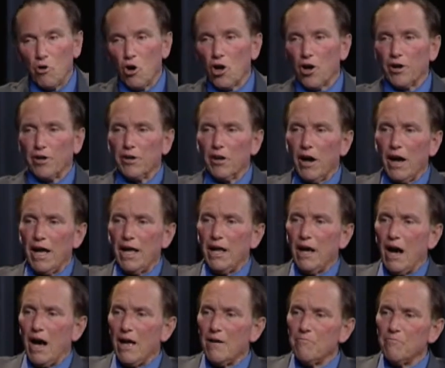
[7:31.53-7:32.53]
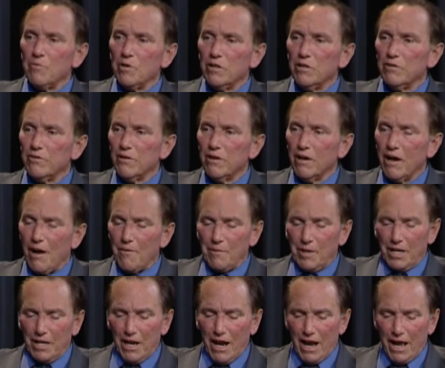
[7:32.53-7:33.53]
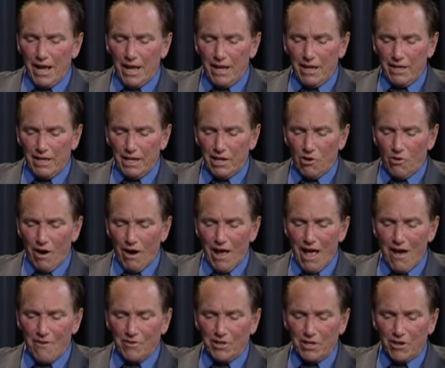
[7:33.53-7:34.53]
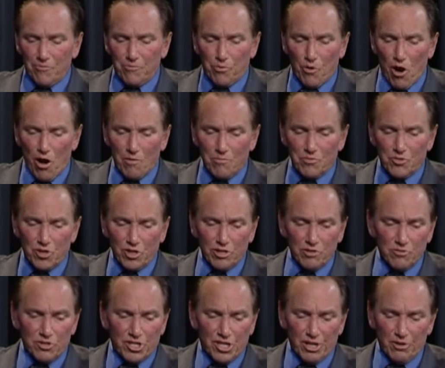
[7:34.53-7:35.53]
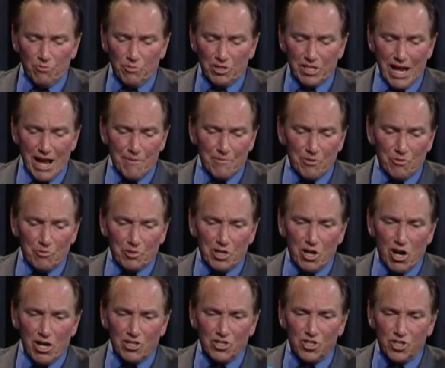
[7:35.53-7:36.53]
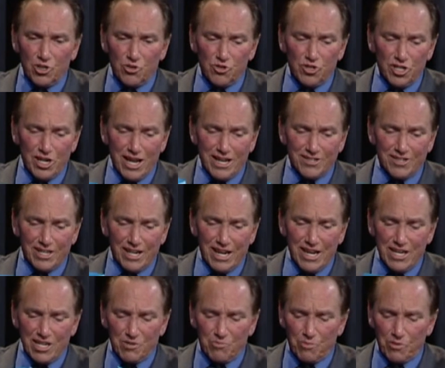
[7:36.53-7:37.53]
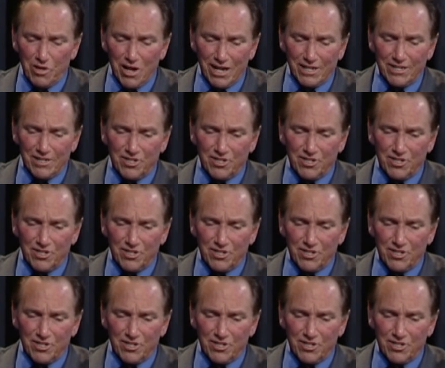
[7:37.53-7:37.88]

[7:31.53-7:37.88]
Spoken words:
Oh, Mark, I have enough problems seeing what's happening with the Constitution as it is,